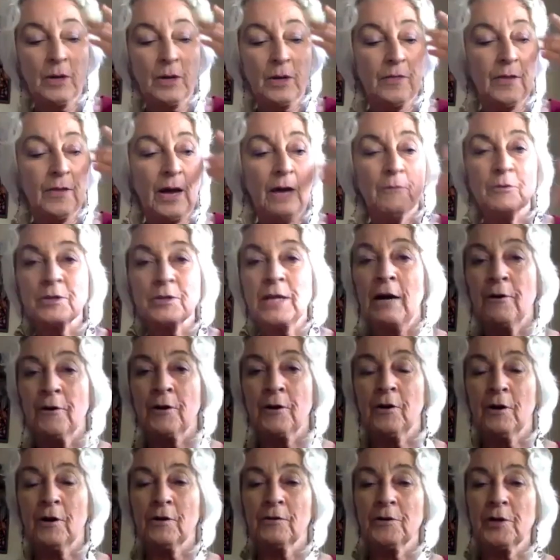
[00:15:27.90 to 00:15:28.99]
that was how it
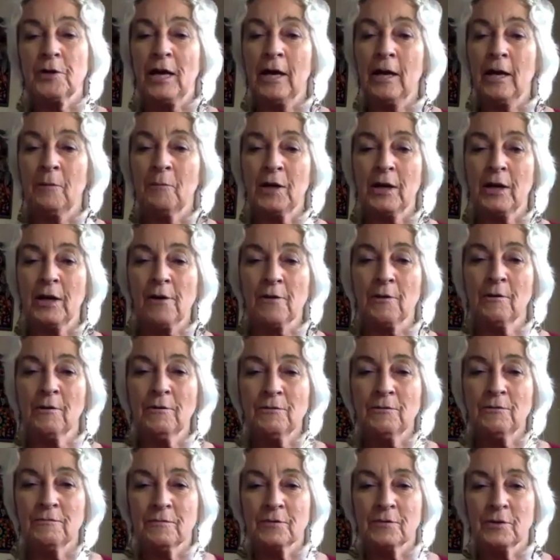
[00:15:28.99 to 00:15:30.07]
all came
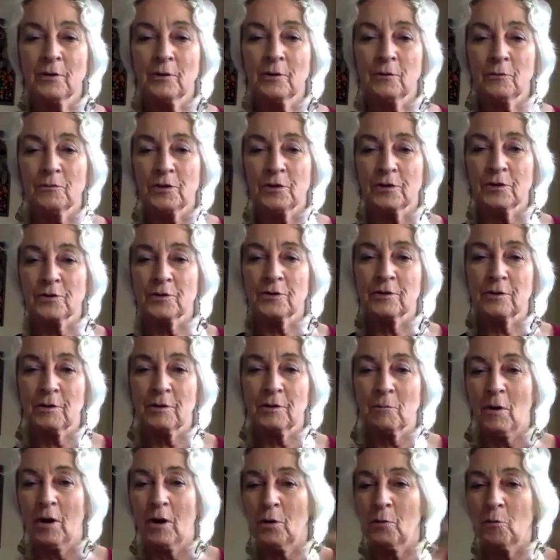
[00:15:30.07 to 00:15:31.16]
together. So just
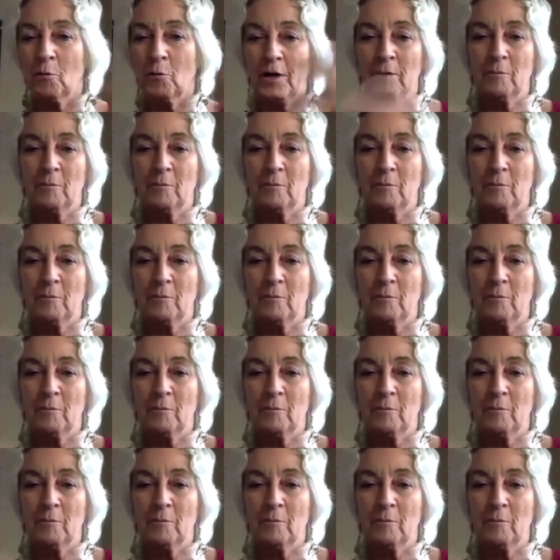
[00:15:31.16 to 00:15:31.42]
mod one